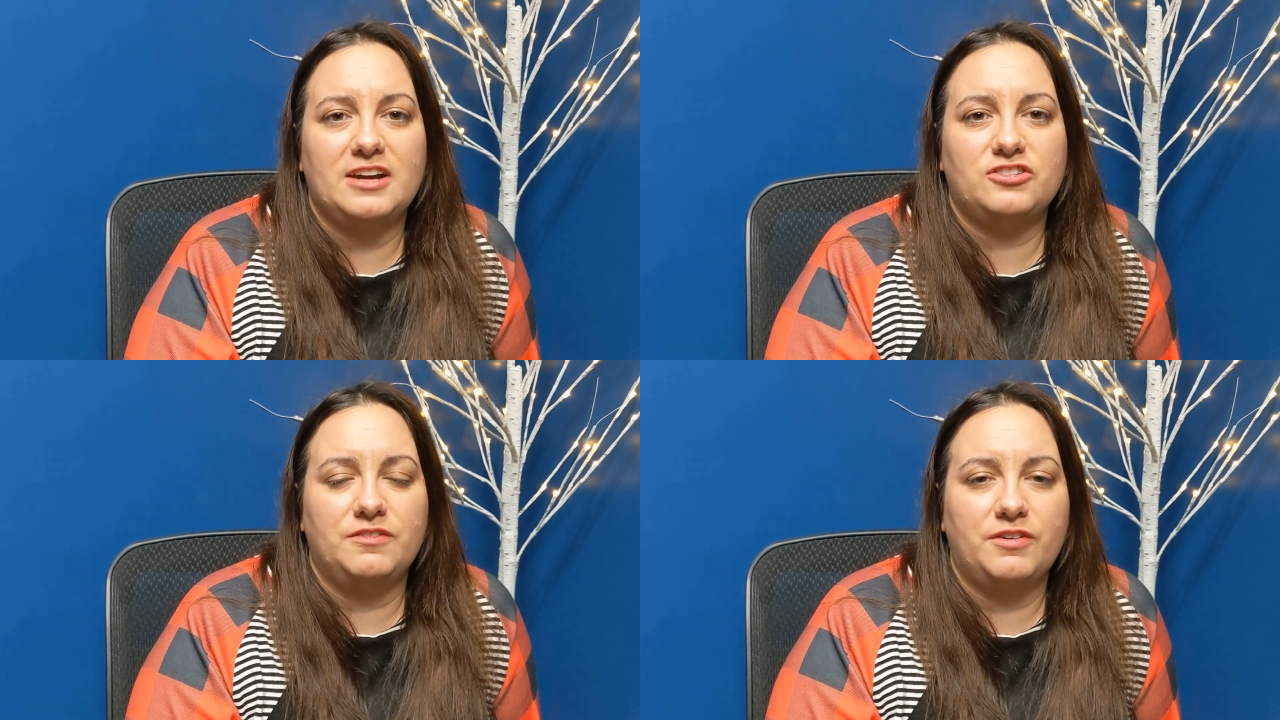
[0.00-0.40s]

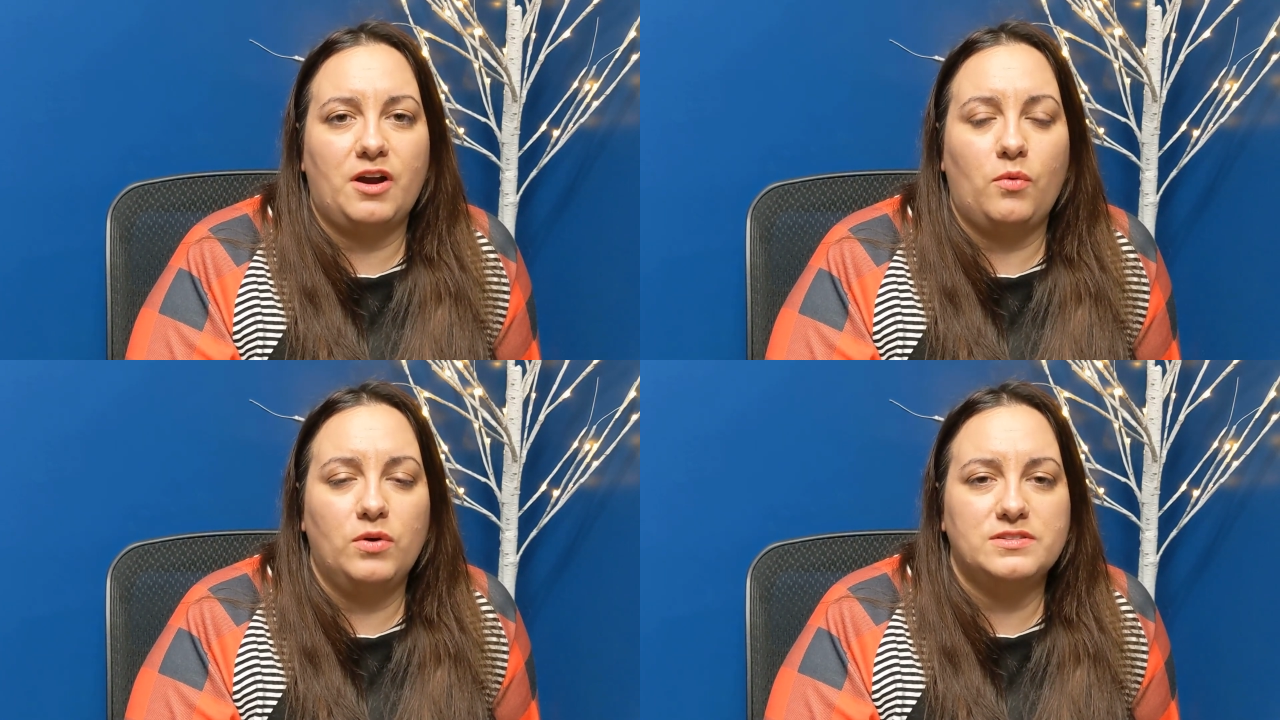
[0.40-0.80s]
actually
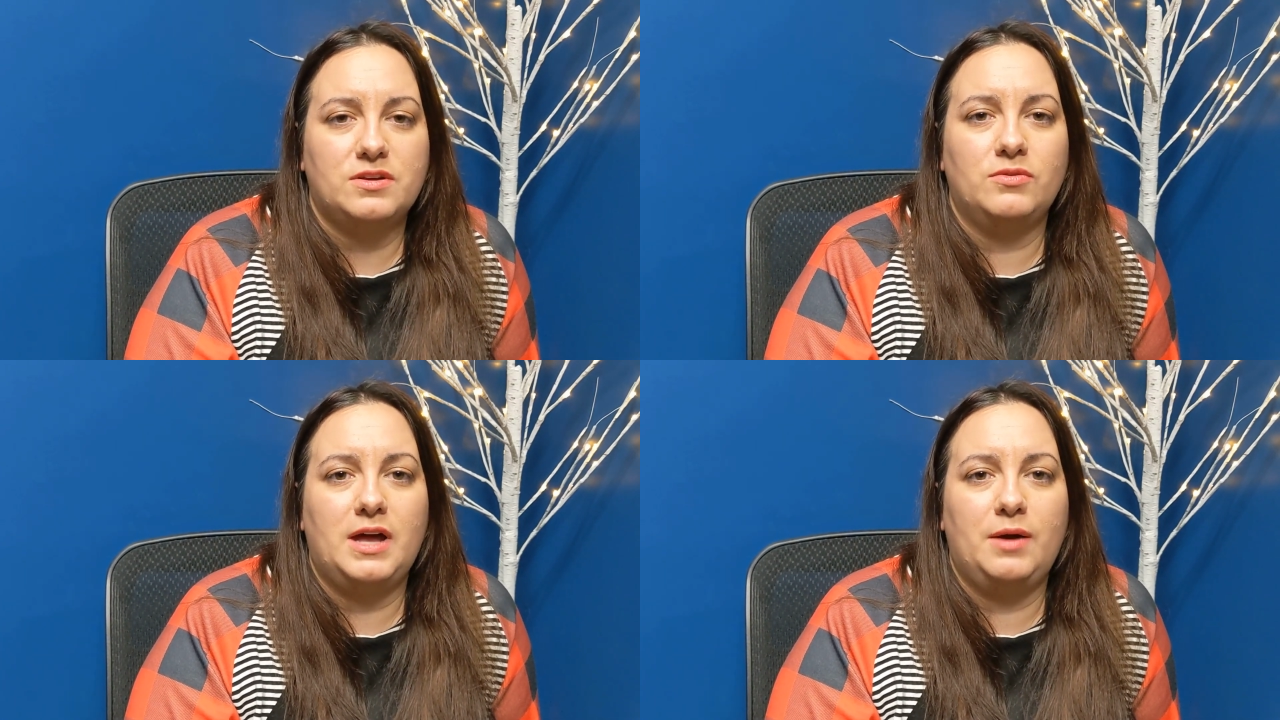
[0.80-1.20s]
figure out what's
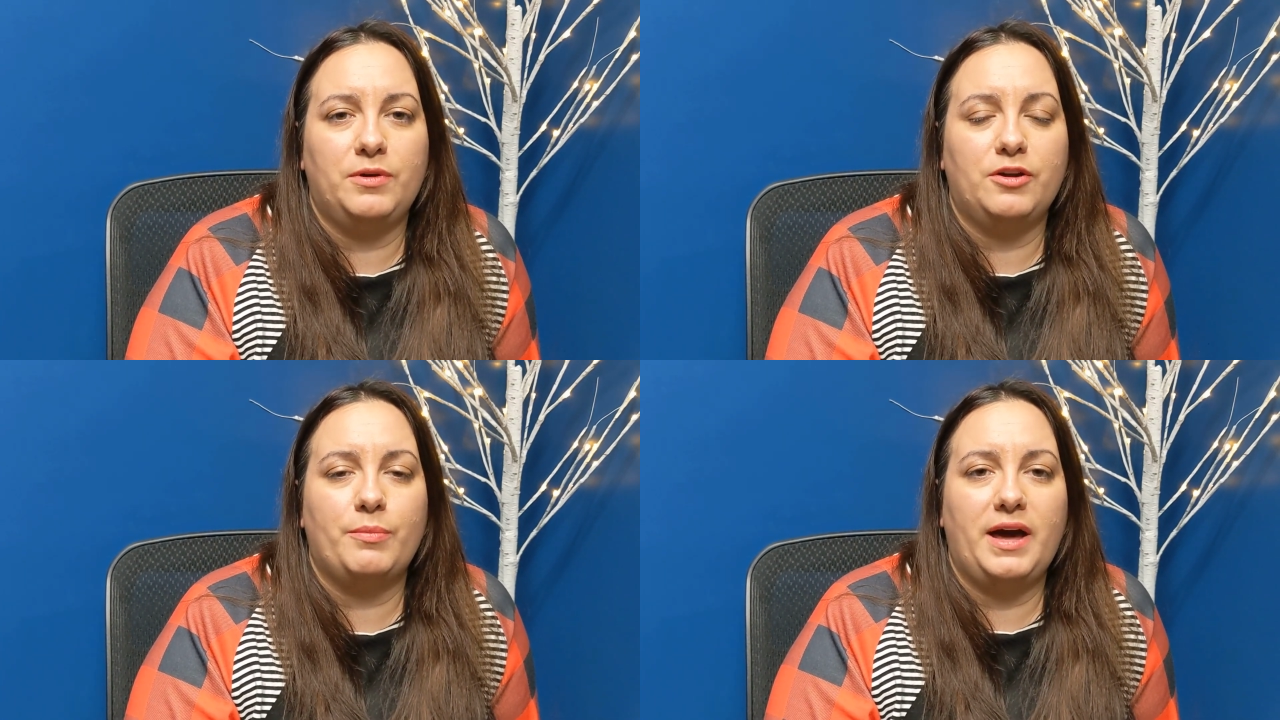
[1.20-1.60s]
going on
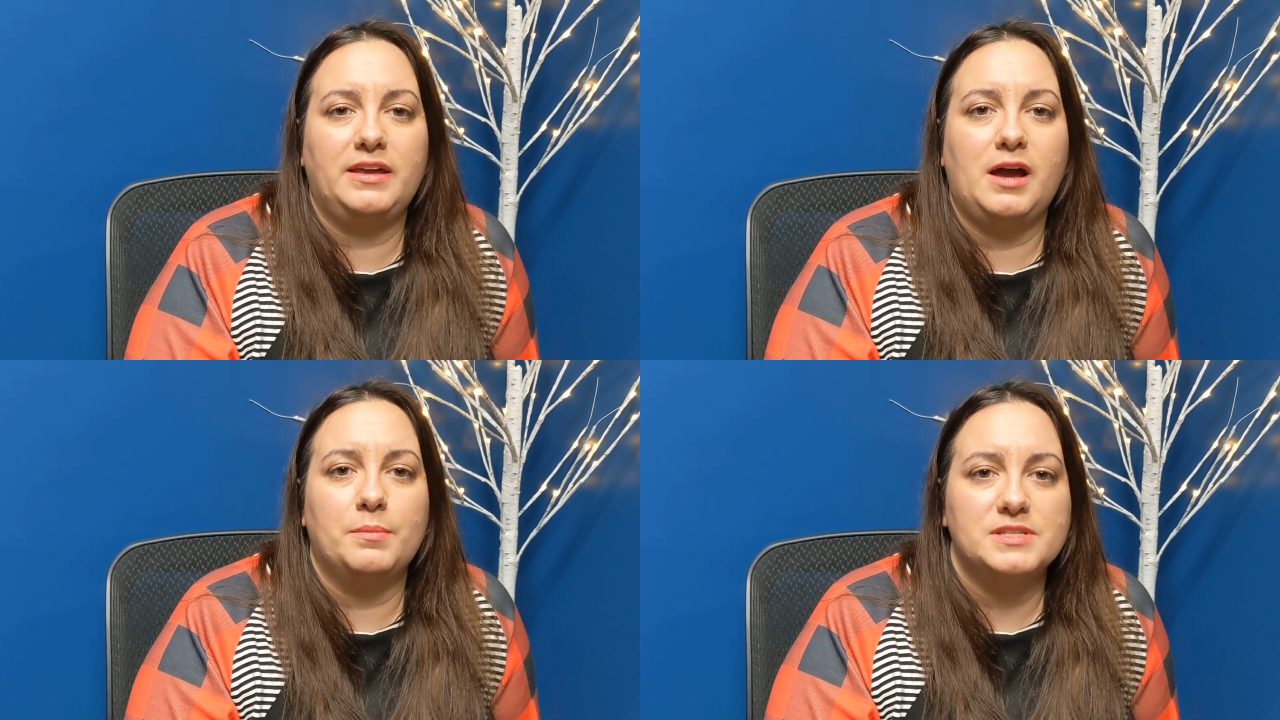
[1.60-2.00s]
with your
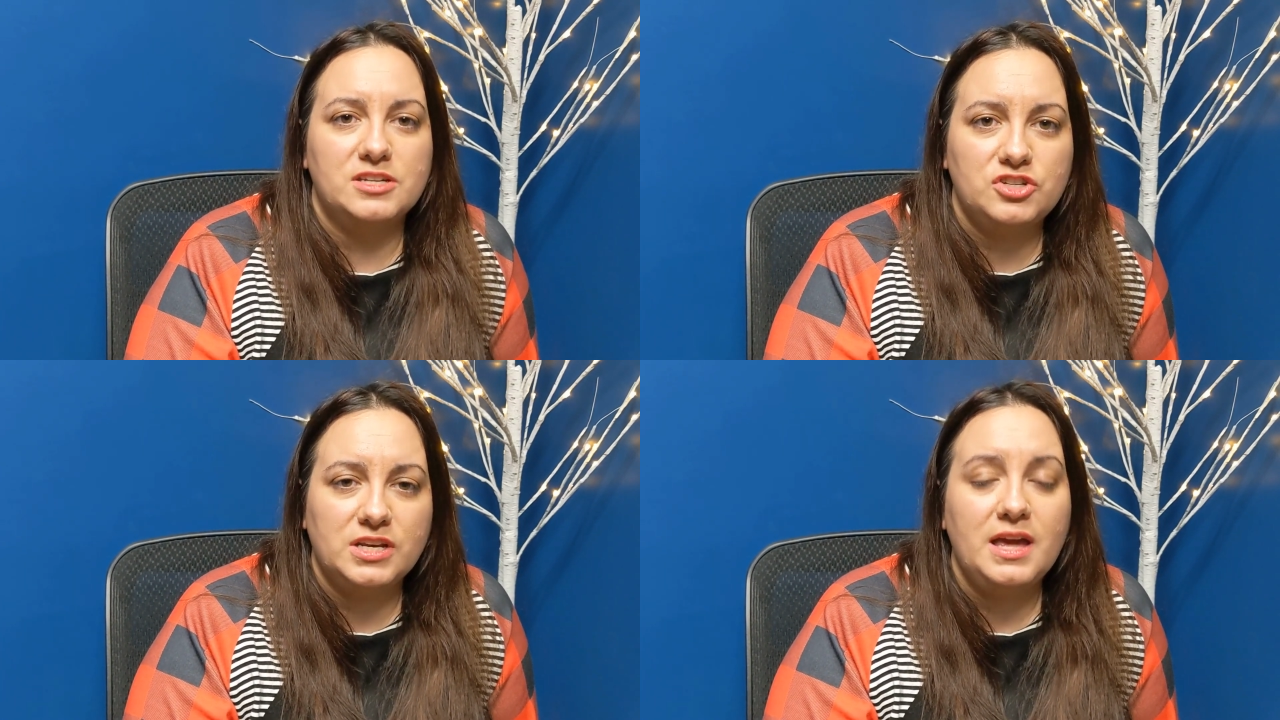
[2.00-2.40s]
body
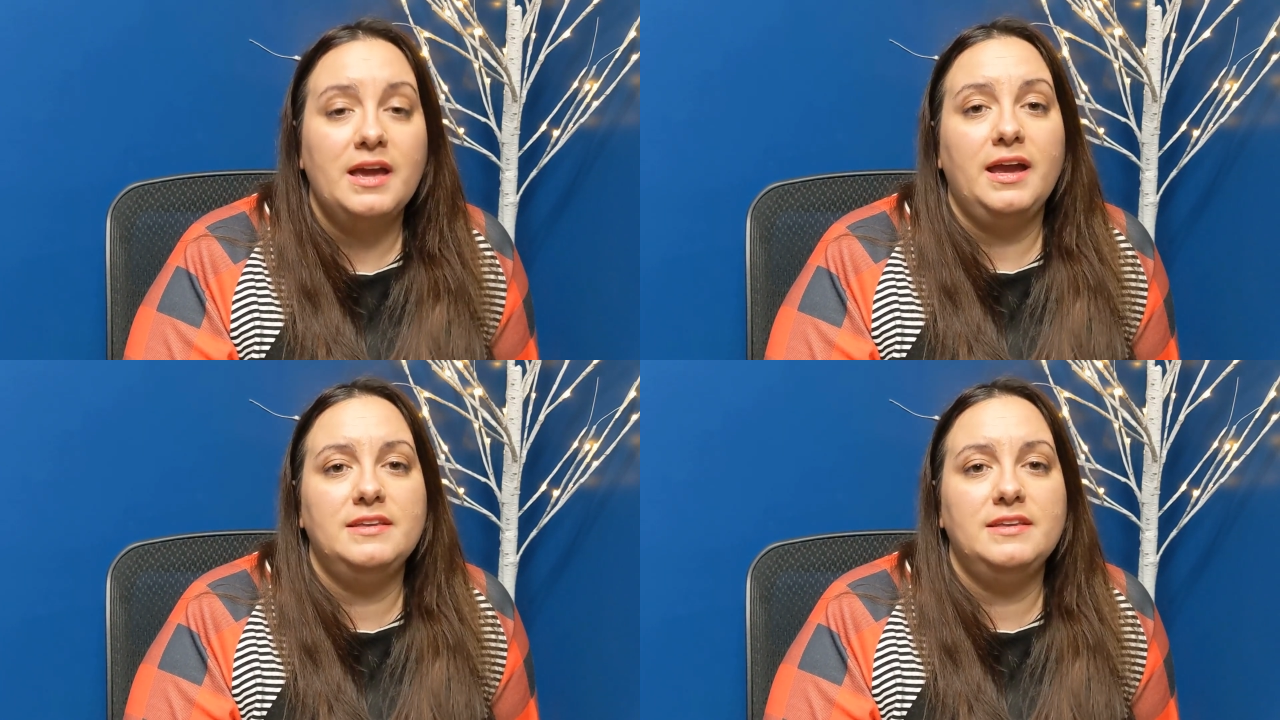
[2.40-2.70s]
composition